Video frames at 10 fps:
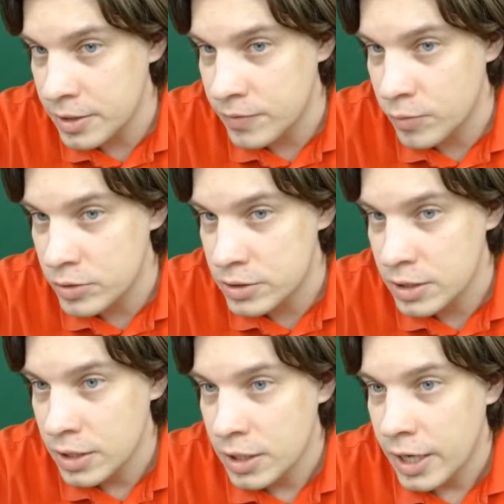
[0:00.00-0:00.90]
It was
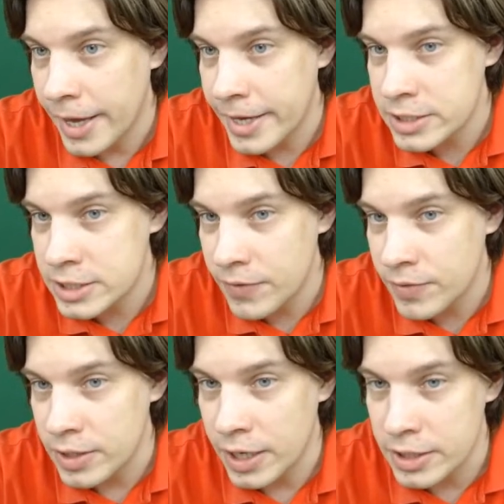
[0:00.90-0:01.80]

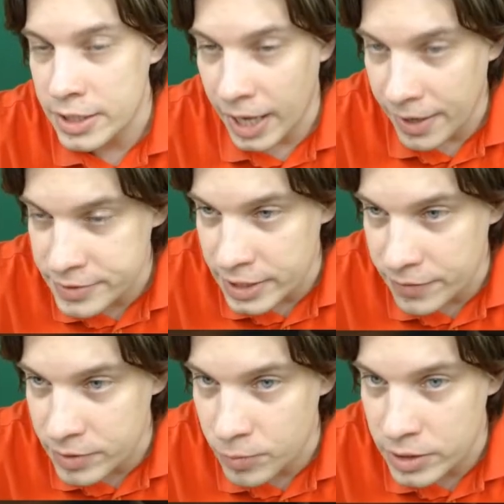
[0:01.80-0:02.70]
h7 and
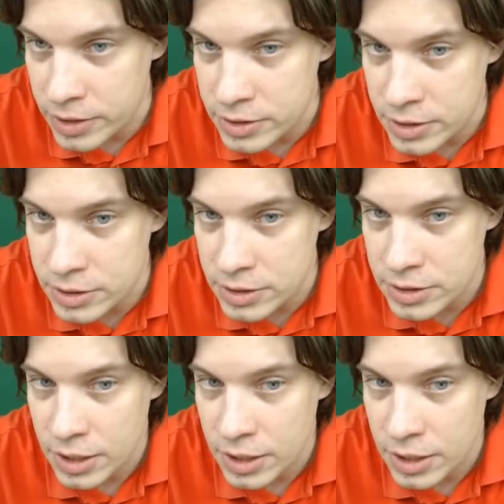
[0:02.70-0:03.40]
f7 weaknesses.